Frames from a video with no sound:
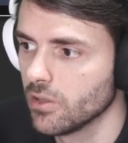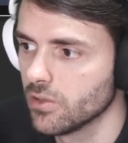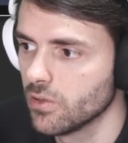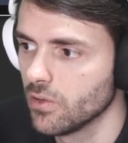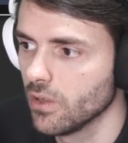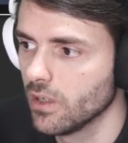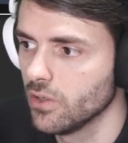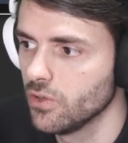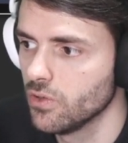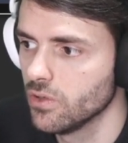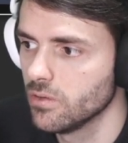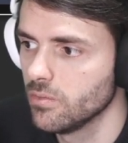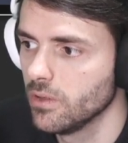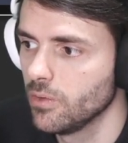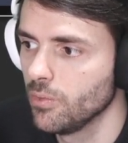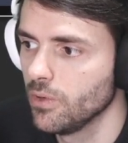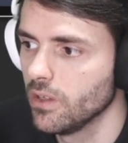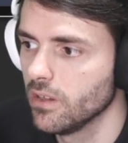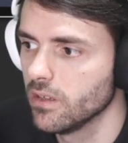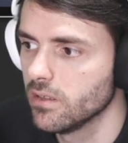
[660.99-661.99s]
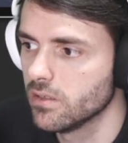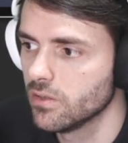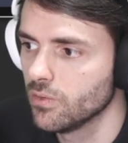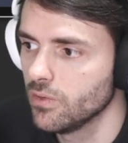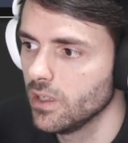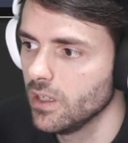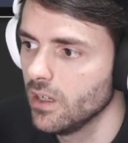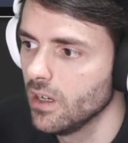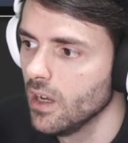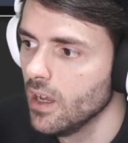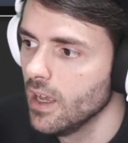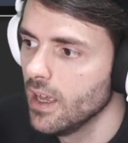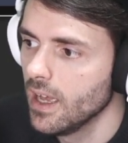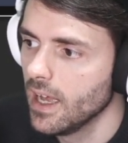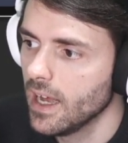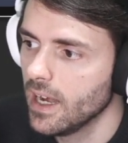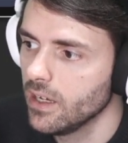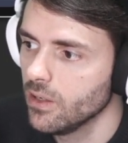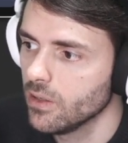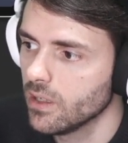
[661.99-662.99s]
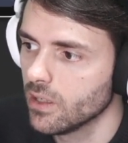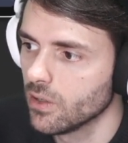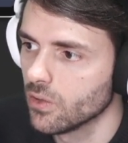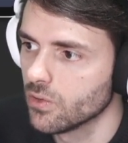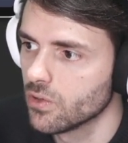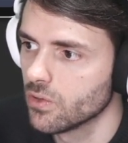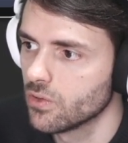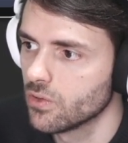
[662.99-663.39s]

So you can choose between these 3, and you can also